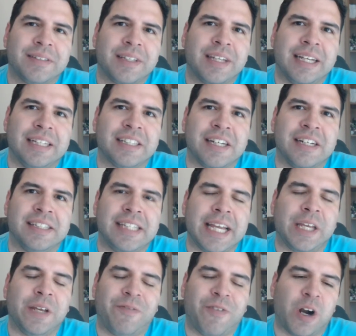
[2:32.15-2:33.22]
is going to take
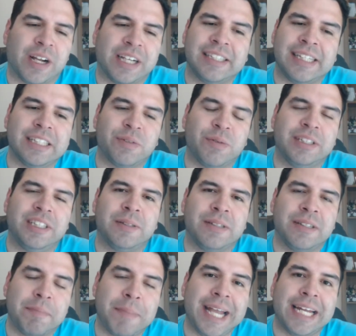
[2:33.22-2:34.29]
you far, because that's what's
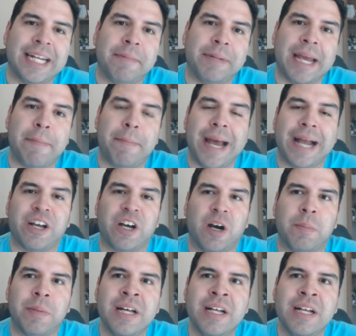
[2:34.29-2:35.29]
making him get back up.